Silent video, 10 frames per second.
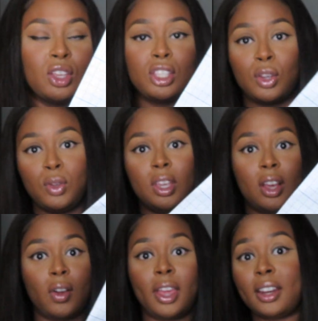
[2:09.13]
So you can
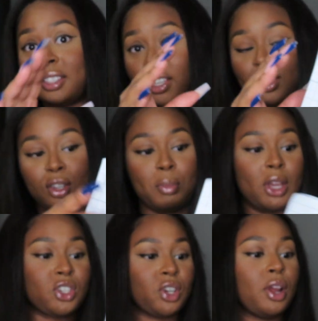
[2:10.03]
go ahead, it's easy to
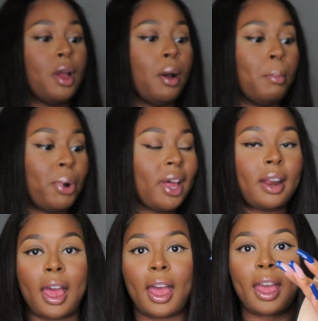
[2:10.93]
measure. But
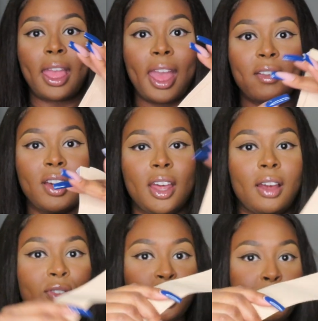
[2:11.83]
I have cut
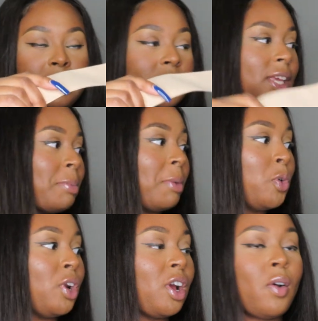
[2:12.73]
off 2 pieces of tape. I'm
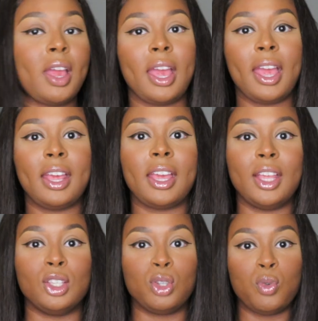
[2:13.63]
gonna go ahead
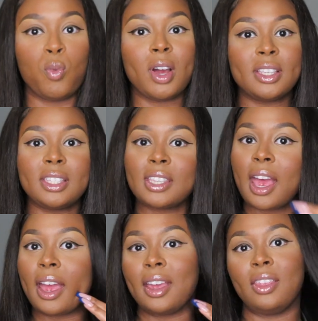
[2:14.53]
and do one
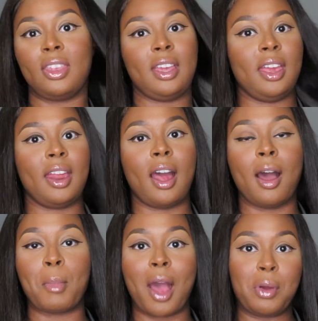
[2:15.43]
side, and then
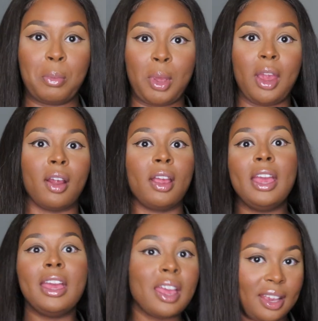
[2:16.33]
I'll compare
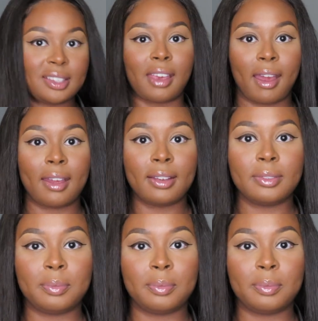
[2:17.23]
each side.